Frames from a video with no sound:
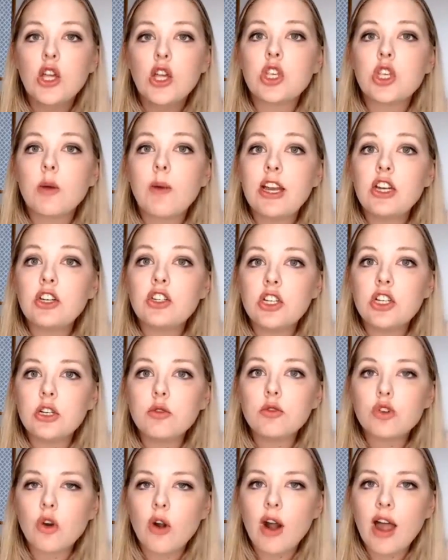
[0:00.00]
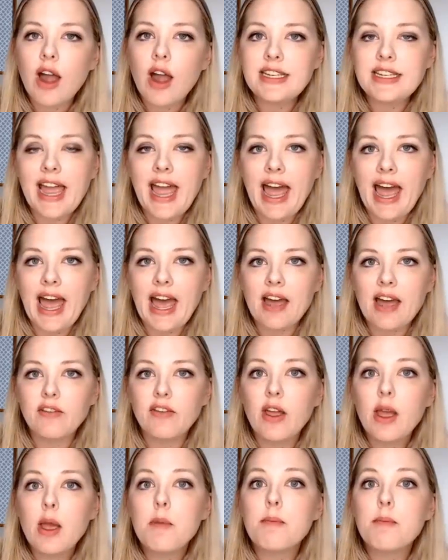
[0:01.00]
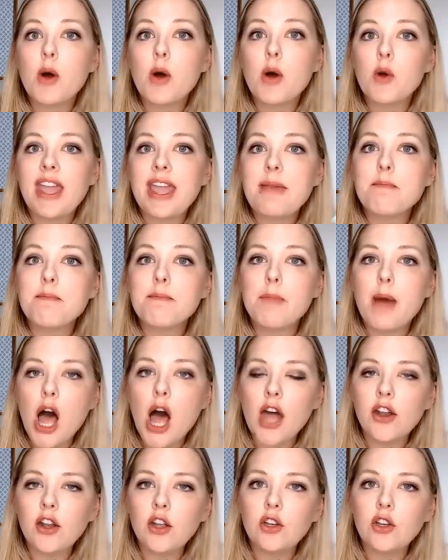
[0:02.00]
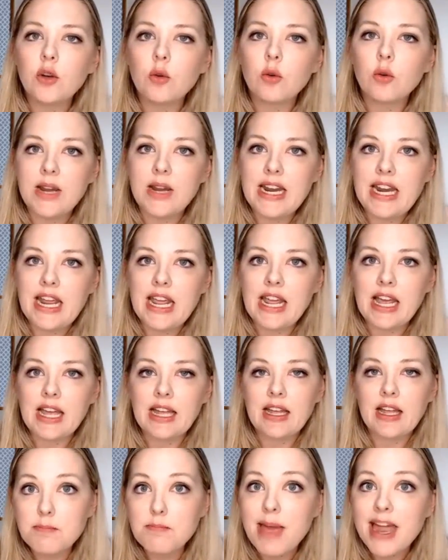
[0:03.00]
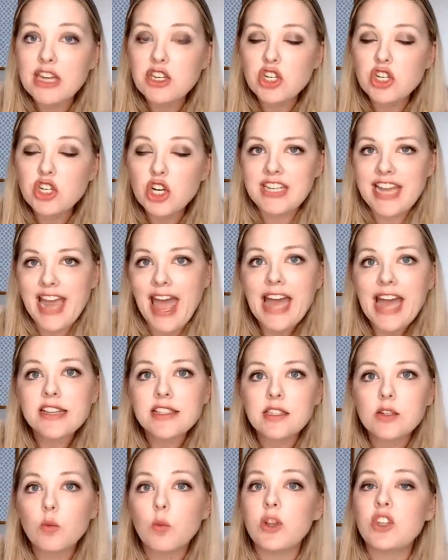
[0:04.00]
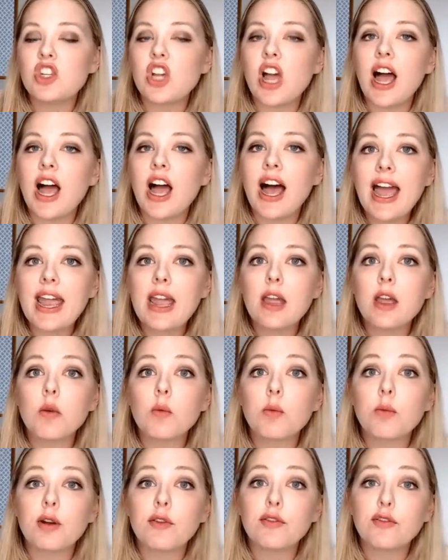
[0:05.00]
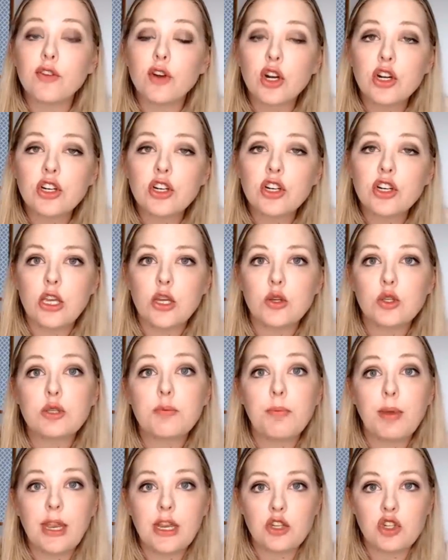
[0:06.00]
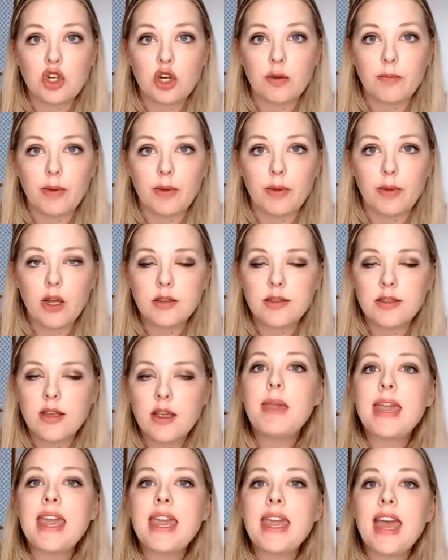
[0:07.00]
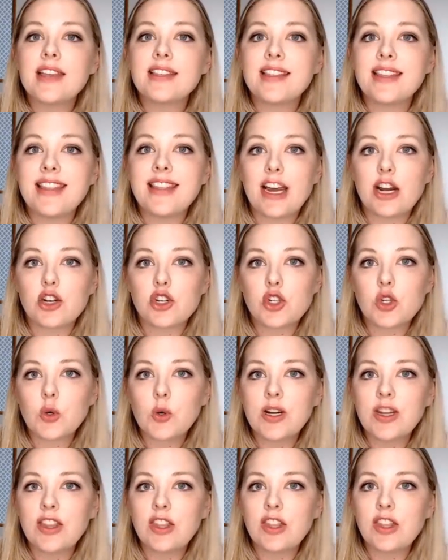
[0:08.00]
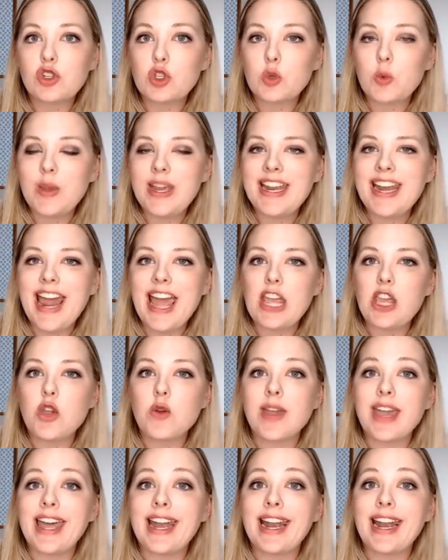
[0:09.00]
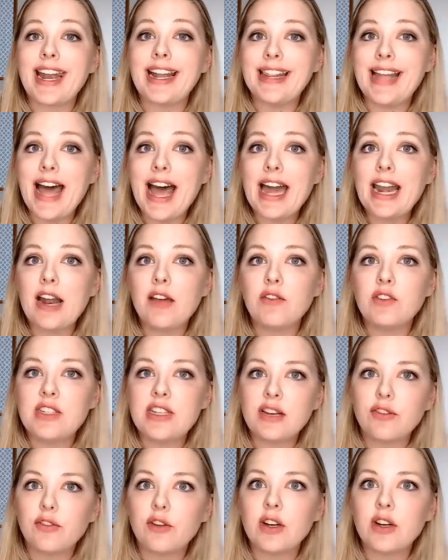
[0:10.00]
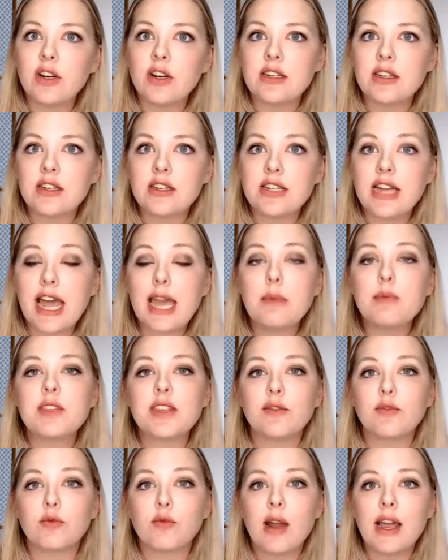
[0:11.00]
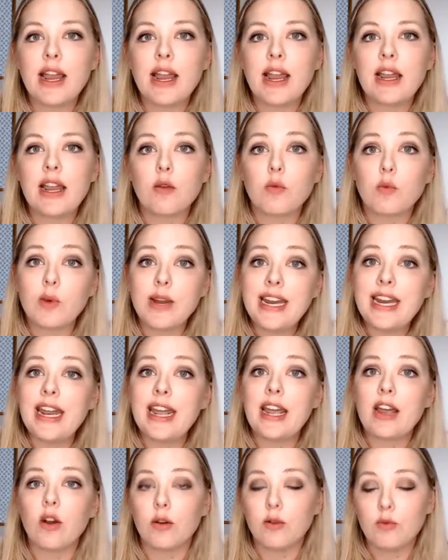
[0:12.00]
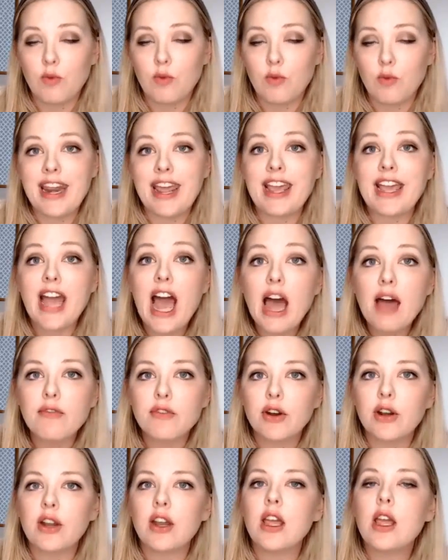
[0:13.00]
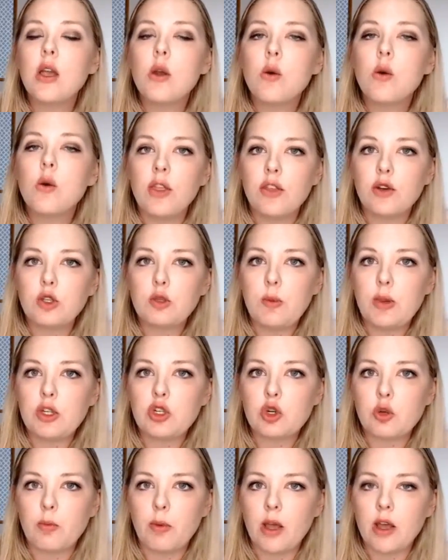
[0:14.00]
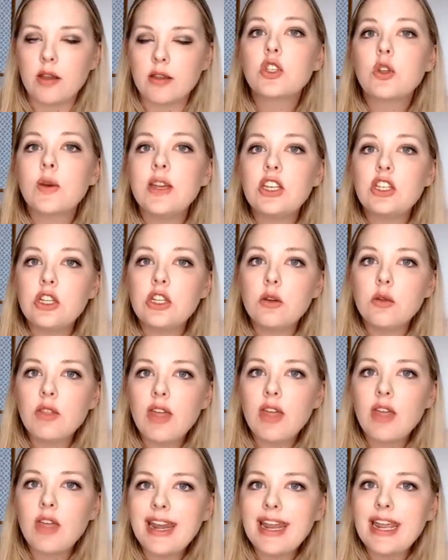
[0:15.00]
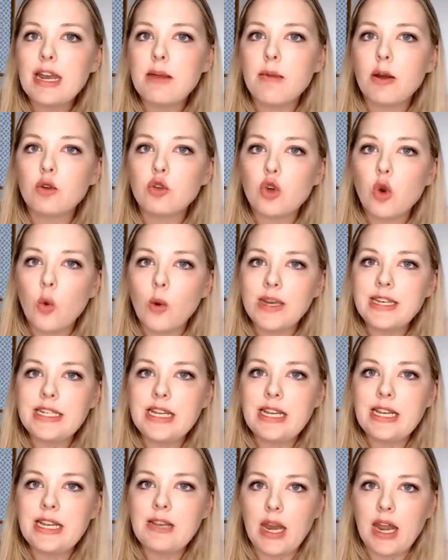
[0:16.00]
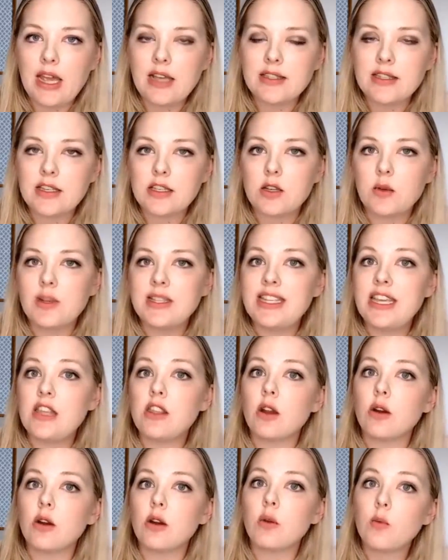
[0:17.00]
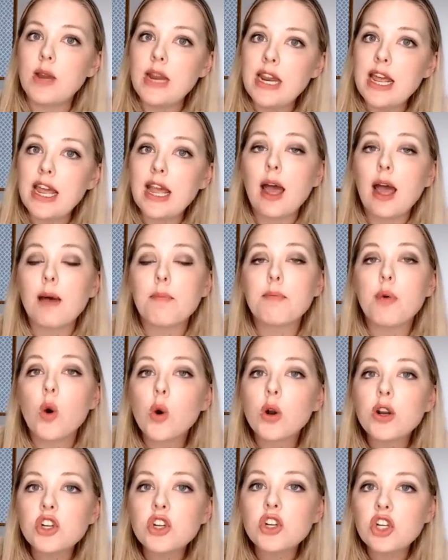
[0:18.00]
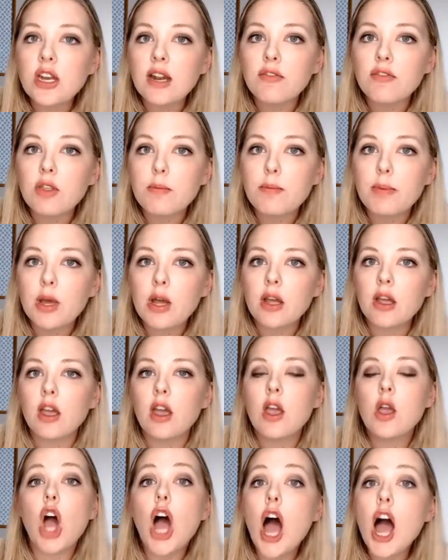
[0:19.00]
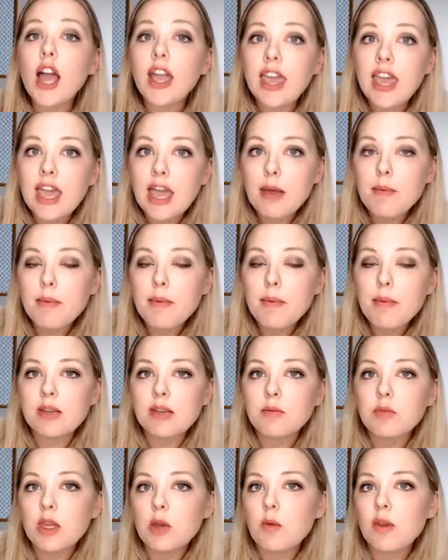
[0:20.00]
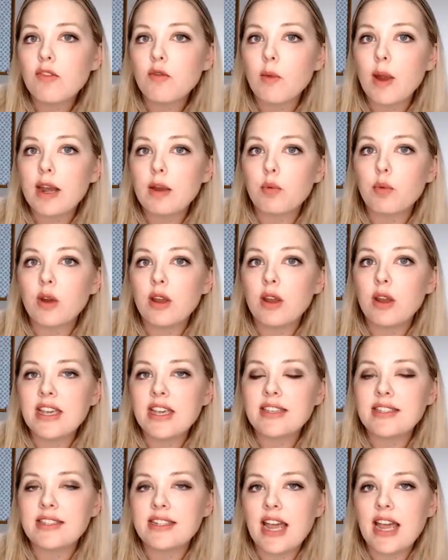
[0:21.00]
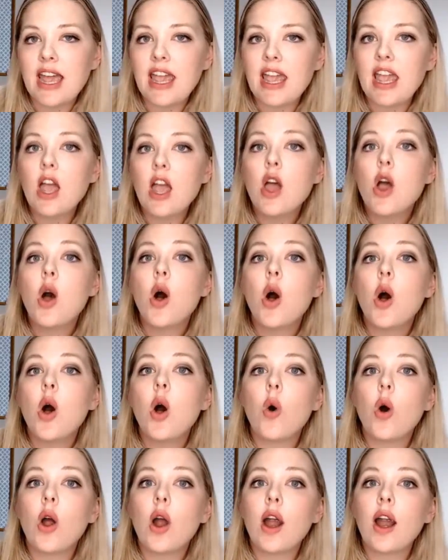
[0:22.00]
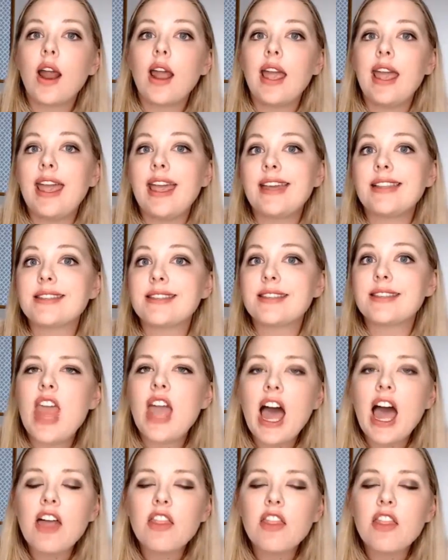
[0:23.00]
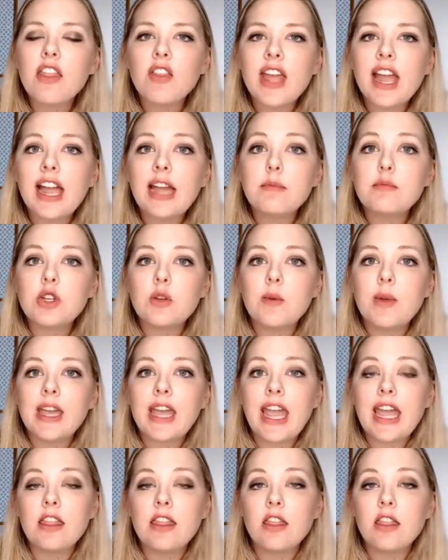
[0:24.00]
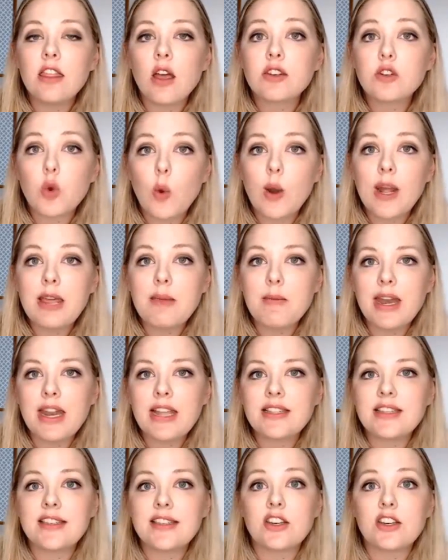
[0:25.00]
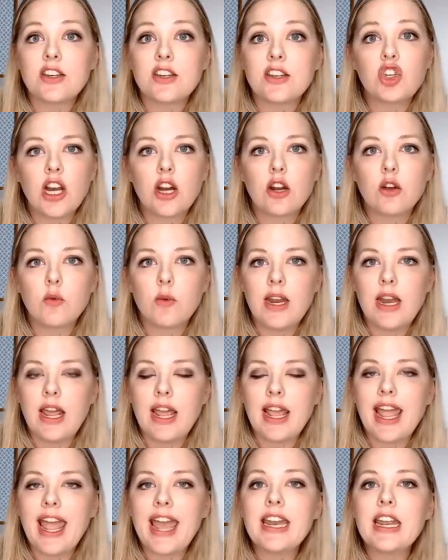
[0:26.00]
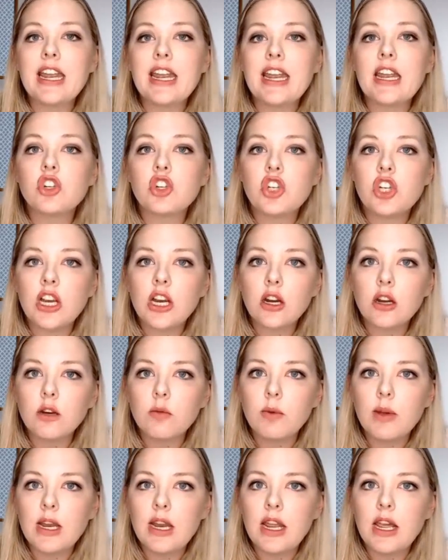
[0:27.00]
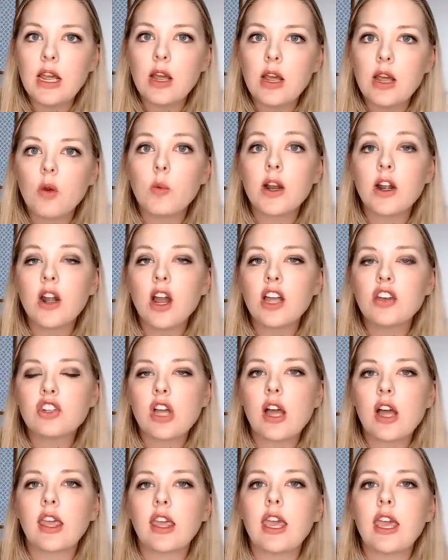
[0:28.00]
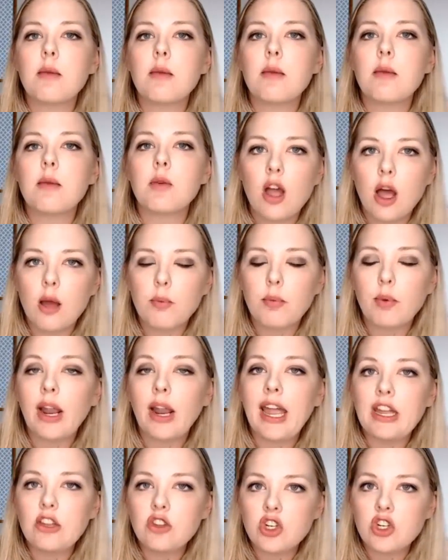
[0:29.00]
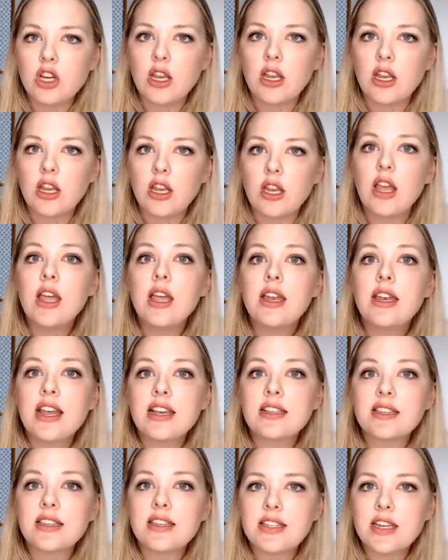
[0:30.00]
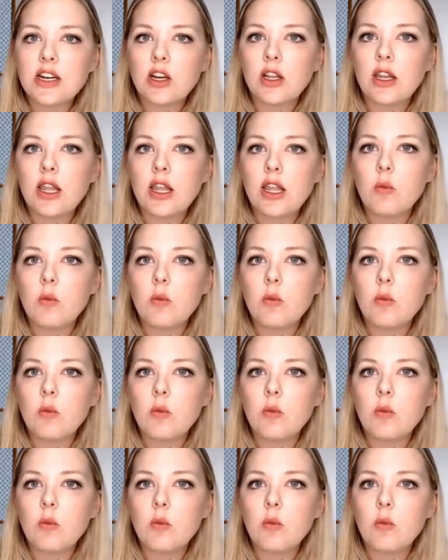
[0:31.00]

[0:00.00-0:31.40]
So I do try to have both a modeled reading mentor text, which I prefer to use picture books because they are short, they're sweet, and you can get a lot of different types of reading or writing covered with those picture books. So I do that in about 20 minutes. So it's either reading a portion of the book, talking about something we've read a previous day, or it's the other thing I'm doing in the 20 minutes is a shared reading. And in a shared reading, we're not talking about the comprehension necessarily.